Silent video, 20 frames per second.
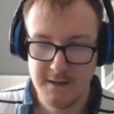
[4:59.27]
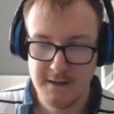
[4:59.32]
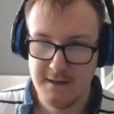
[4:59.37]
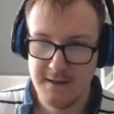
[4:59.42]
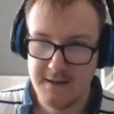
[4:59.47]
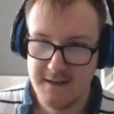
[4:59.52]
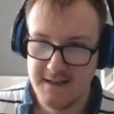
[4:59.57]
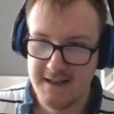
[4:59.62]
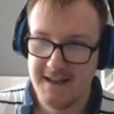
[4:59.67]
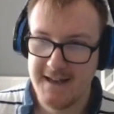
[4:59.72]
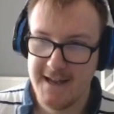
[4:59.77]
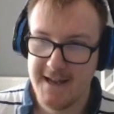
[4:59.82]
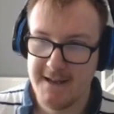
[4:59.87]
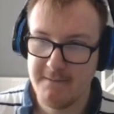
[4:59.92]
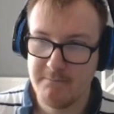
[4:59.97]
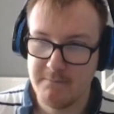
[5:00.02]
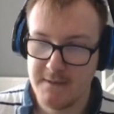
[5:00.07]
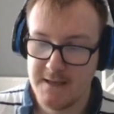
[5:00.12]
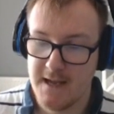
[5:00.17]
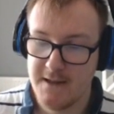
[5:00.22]
get
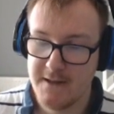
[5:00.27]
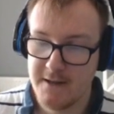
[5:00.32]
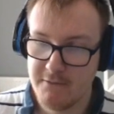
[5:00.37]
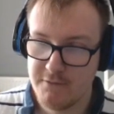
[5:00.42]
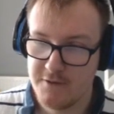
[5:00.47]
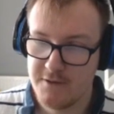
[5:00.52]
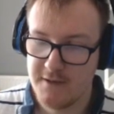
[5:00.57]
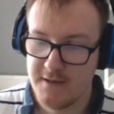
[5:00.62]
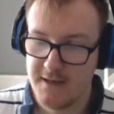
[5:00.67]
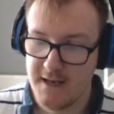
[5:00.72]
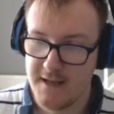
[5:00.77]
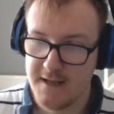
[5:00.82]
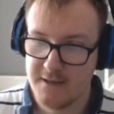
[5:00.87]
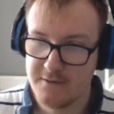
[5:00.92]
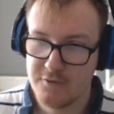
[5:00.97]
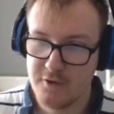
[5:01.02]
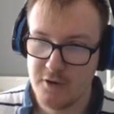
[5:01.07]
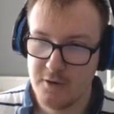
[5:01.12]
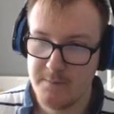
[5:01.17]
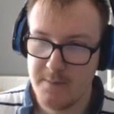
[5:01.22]
that
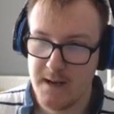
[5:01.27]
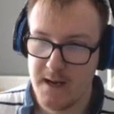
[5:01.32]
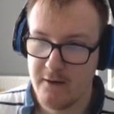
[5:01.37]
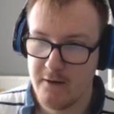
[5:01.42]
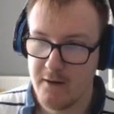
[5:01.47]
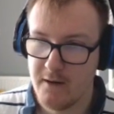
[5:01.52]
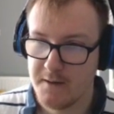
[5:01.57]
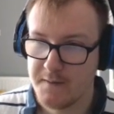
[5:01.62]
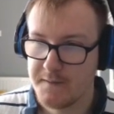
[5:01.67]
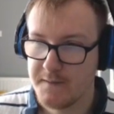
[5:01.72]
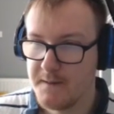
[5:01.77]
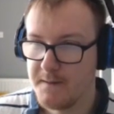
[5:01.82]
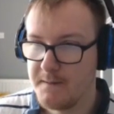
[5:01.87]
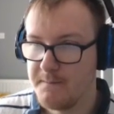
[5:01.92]
draw power off.